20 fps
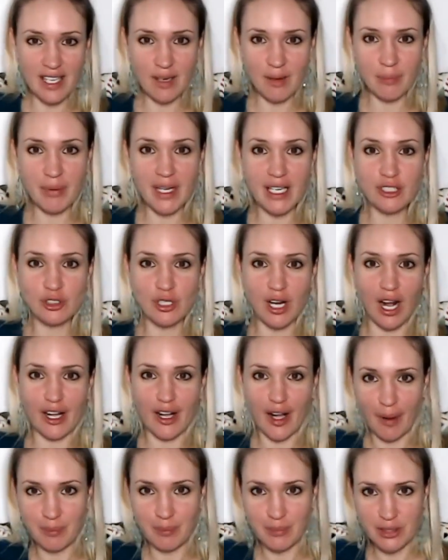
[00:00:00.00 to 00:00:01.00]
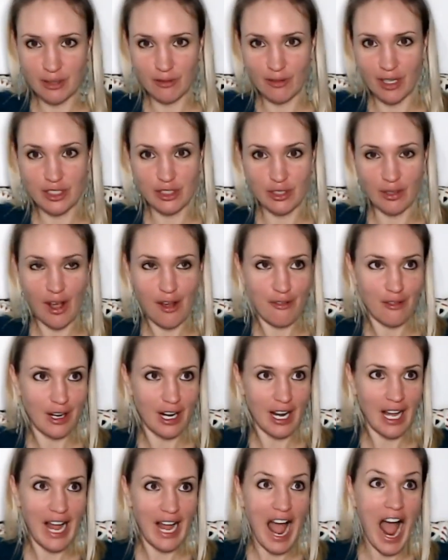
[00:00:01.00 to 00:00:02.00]
and then a big truck comes and runs you over.
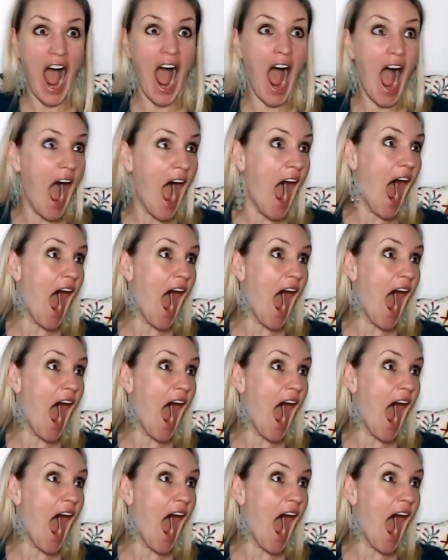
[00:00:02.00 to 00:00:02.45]
You're like,